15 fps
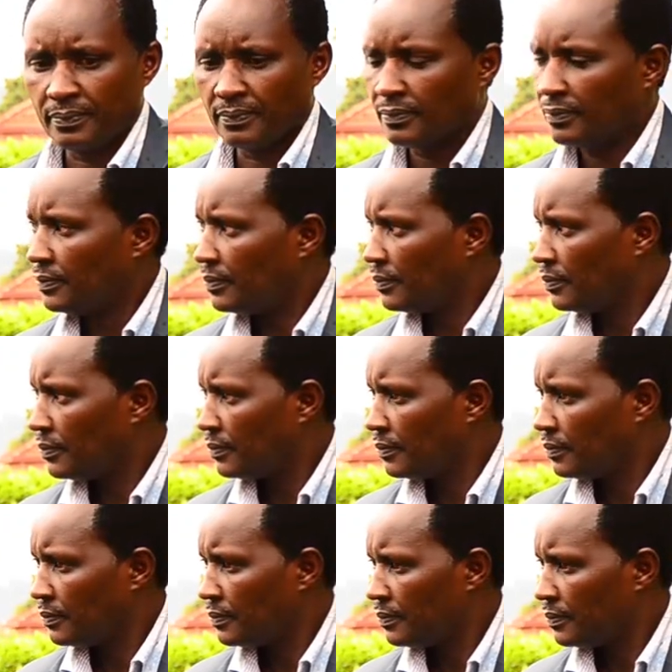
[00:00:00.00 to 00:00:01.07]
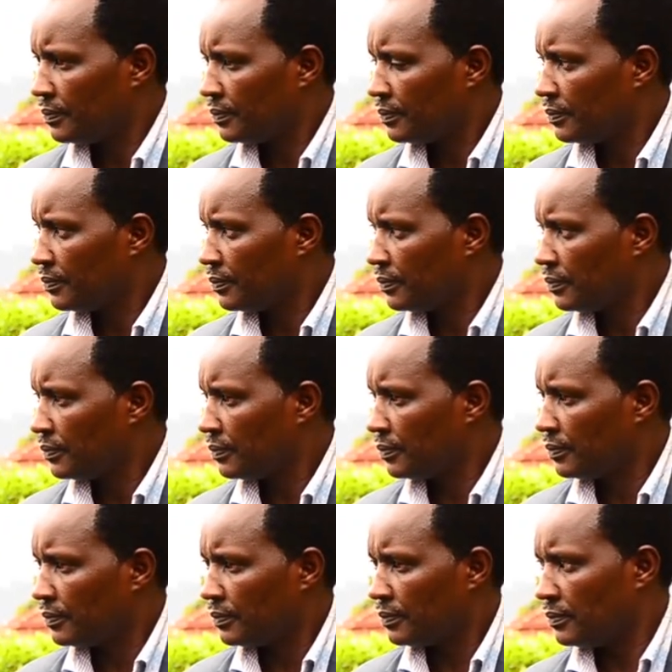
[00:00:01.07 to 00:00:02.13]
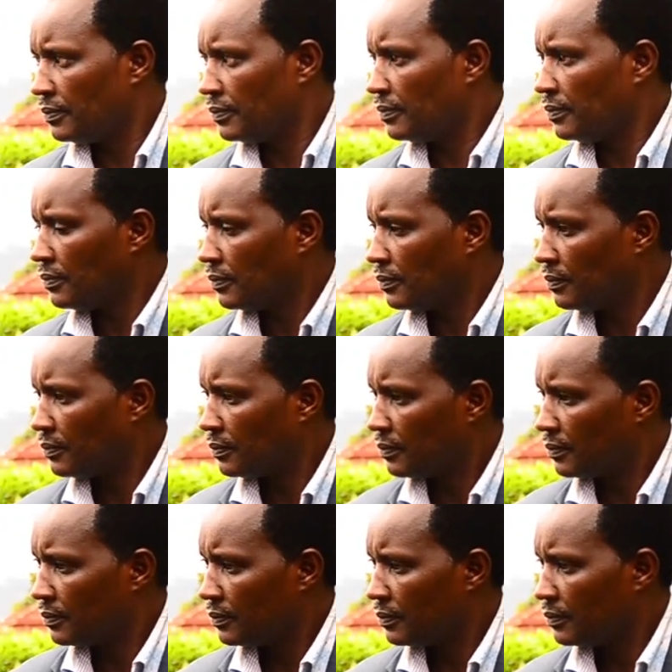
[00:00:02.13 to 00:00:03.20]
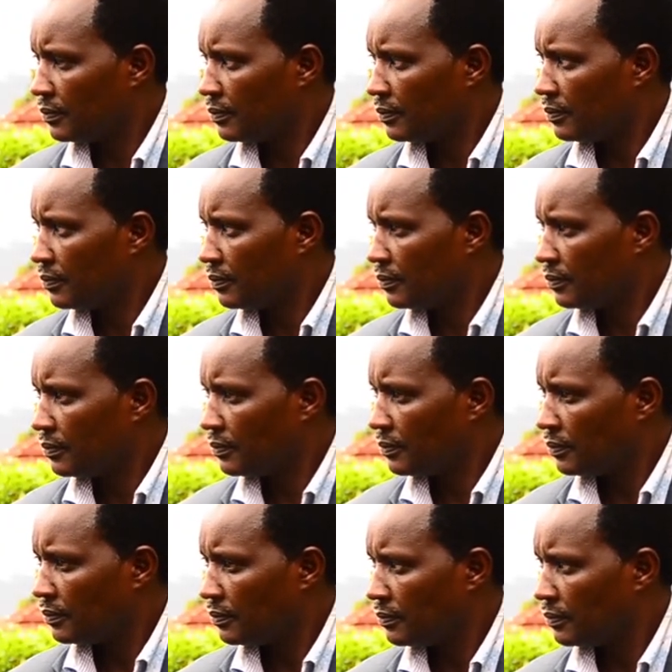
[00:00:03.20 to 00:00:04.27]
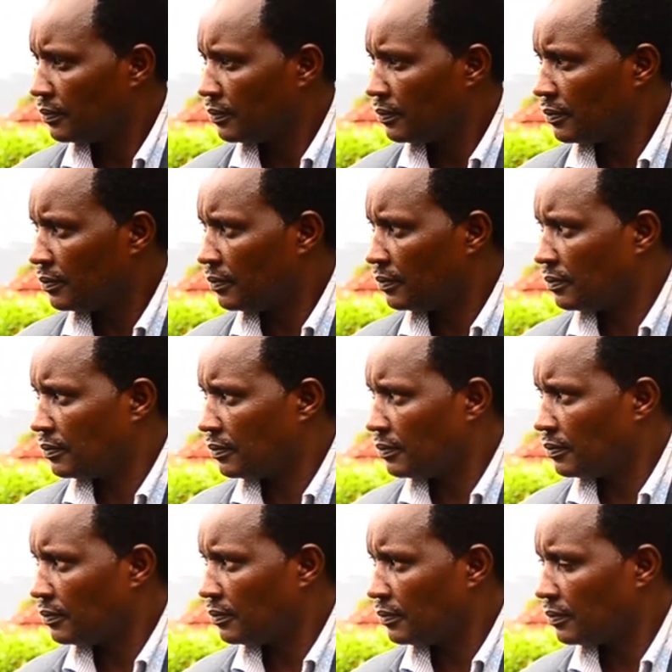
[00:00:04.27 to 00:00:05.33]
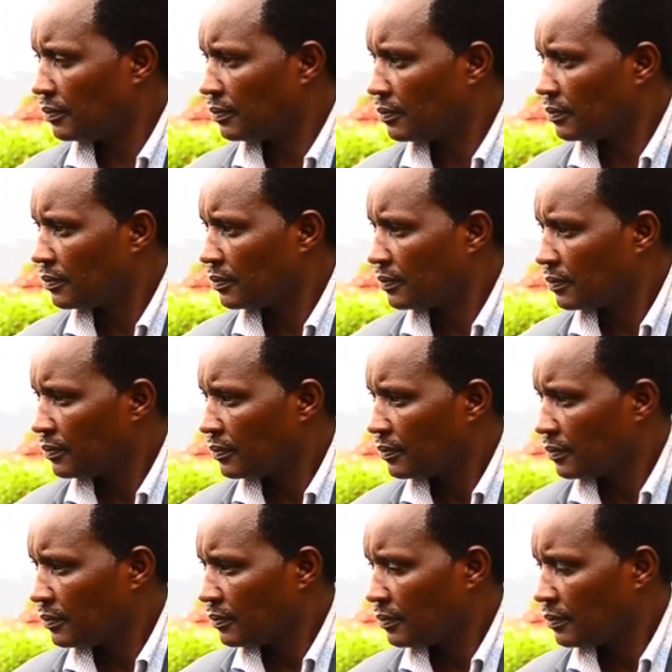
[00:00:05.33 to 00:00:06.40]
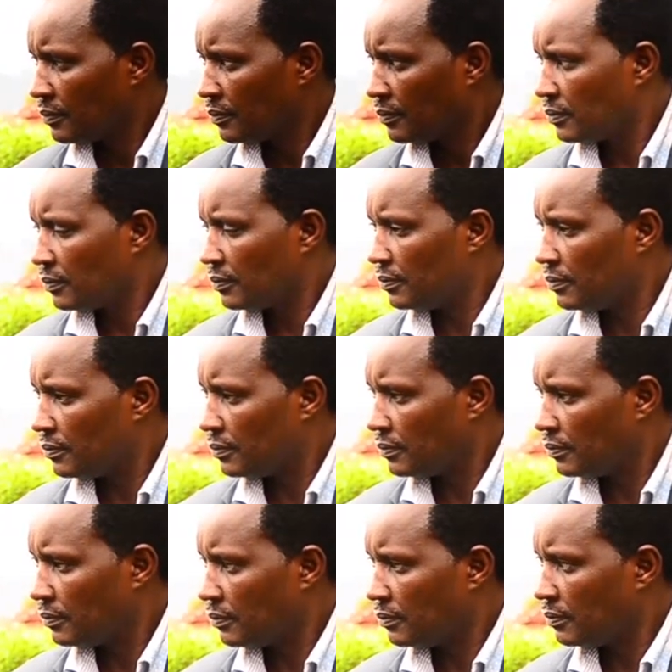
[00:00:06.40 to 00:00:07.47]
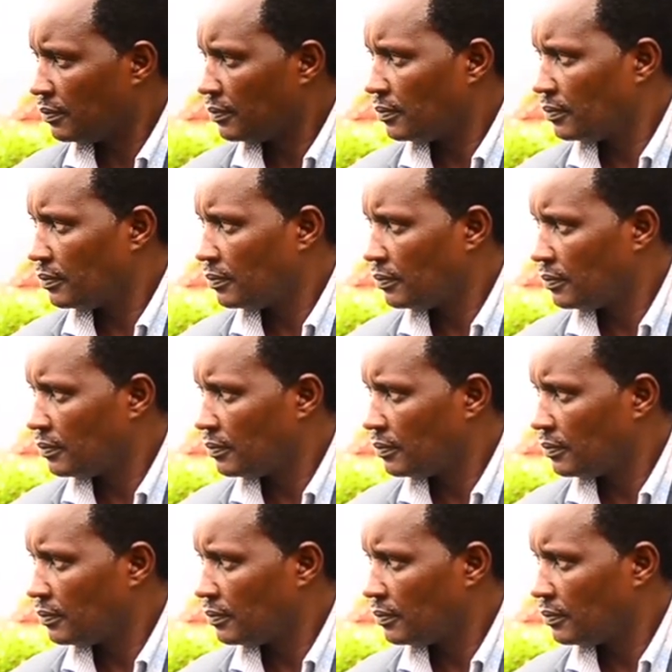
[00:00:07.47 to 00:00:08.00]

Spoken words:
No words are spoken by the person on screen.